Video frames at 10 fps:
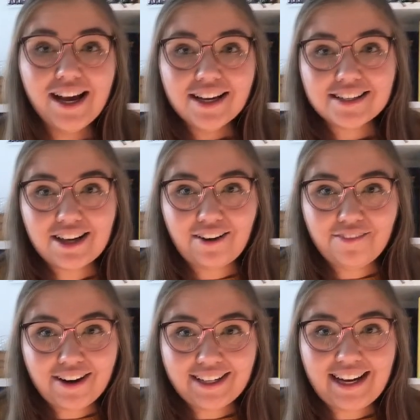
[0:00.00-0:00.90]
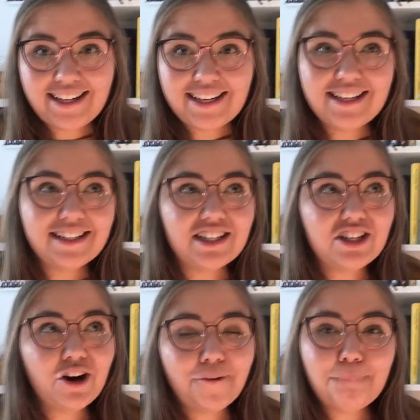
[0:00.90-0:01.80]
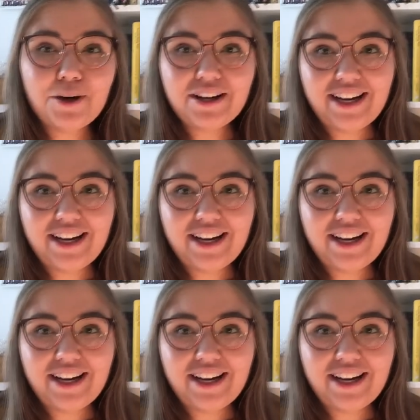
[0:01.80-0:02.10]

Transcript: So I'm very glad that it's a short book.